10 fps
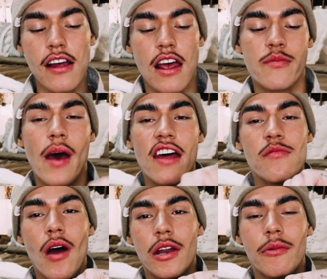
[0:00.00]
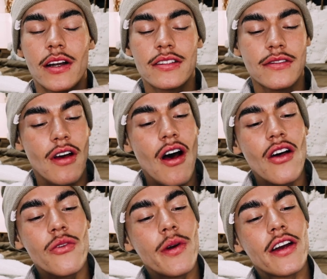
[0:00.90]
and Bath & Body Works is all
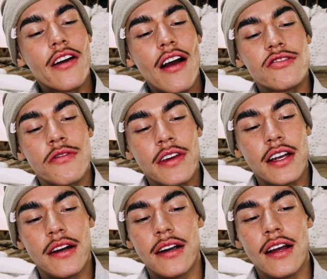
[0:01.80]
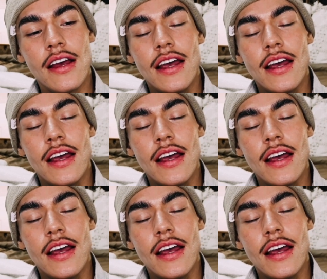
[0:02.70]
the way across over here,